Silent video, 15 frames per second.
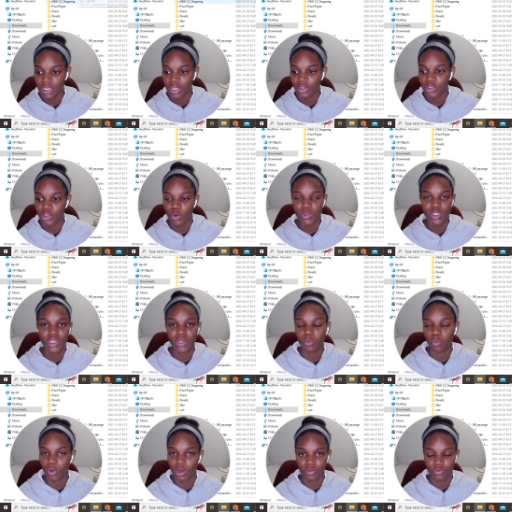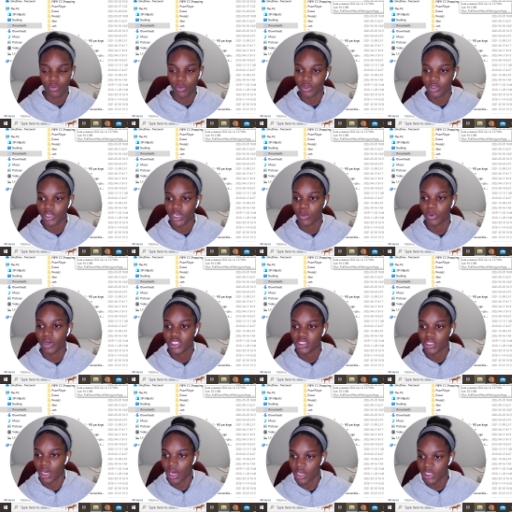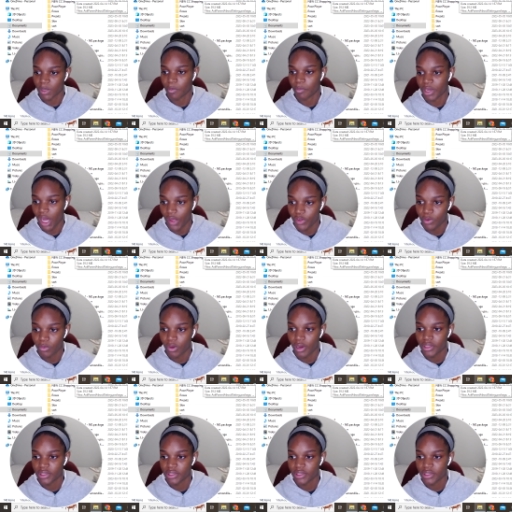They're only in one folder, whereas some of my other mods,